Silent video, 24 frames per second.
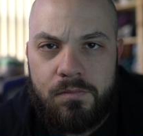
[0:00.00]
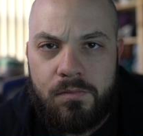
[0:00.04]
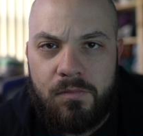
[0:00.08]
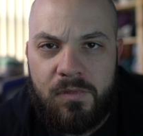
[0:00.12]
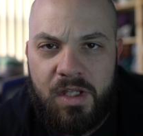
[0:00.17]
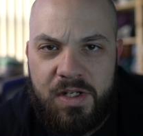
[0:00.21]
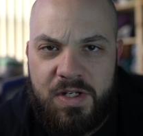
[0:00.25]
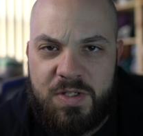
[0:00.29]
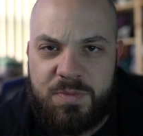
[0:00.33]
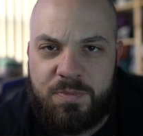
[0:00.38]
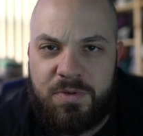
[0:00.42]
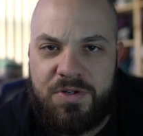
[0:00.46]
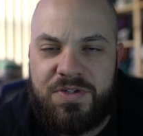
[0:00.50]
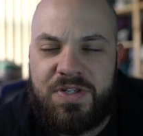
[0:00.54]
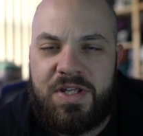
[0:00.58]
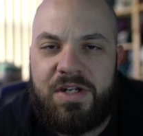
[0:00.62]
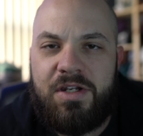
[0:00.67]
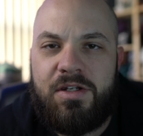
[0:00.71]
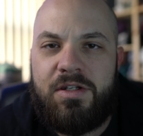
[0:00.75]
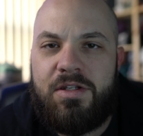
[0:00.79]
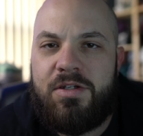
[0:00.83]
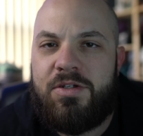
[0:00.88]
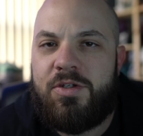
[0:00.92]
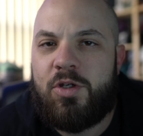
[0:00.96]
It is
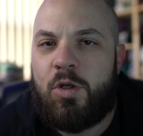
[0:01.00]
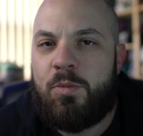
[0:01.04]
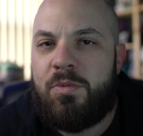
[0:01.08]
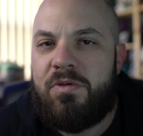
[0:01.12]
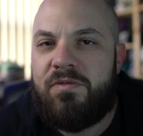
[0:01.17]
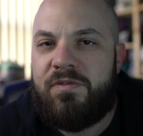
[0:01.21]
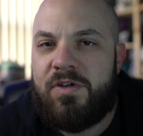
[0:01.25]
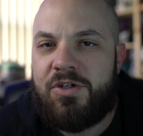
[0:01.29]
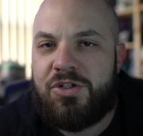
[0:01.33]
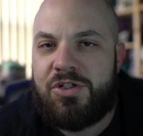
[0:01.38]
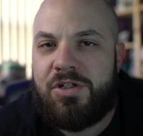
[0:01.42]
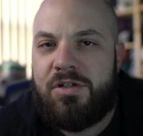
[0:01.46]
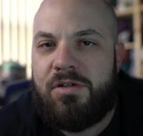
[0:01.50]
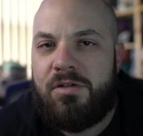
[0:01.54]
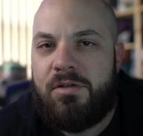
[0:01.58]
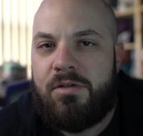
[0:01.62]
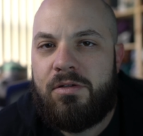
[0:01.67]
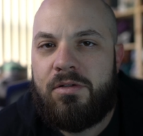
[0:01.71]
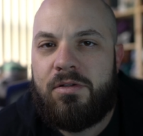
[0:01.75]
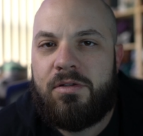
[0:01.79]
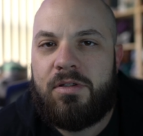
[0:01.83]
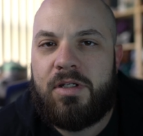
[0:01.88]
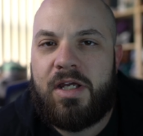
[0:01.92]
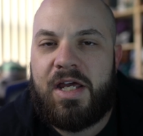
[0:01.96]
presented in Dolby Vision
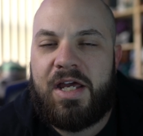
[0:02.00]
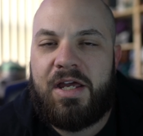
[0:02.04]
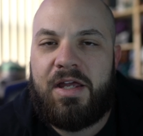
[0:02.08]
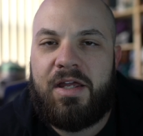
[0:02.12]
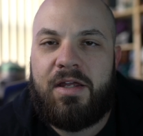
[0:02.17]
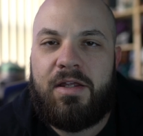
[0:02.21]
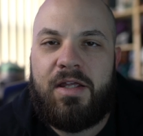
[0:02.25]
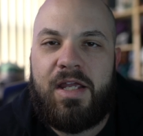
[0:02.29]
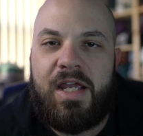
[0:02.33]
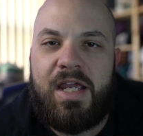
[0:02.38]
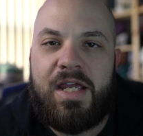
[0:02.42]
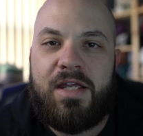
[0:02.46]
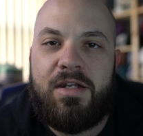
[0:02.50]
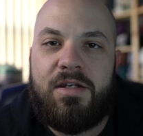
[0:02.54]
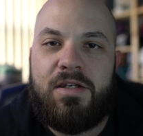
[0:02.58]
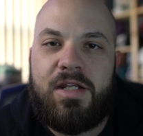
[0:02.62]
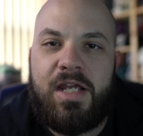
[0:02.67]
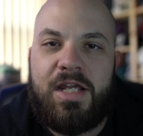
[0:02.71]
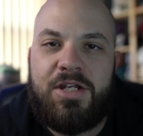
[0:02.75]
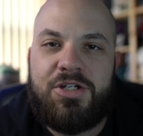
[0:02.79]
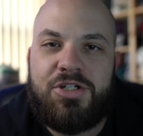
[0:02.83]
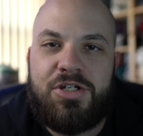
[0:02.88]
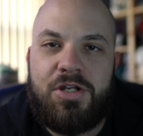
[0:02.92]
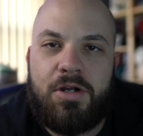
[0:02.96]
and
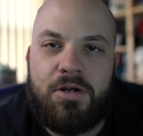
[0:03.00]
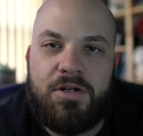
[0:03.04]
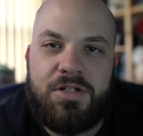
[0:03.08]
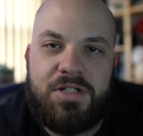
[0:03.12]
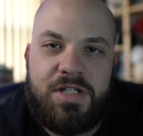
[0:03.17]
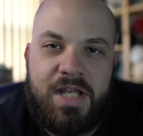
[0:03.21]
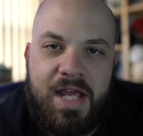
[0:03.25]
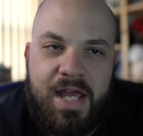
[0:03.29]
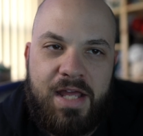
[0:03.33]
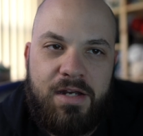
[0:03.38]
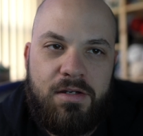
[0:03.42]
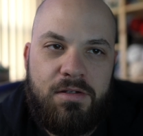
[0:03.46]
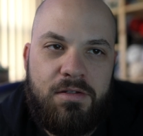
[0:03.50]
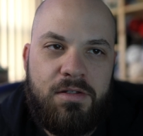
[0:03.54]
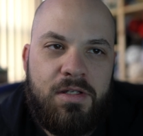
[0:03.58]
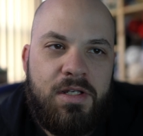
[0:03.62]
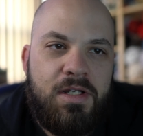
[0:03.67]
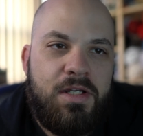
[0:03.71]
HDR10,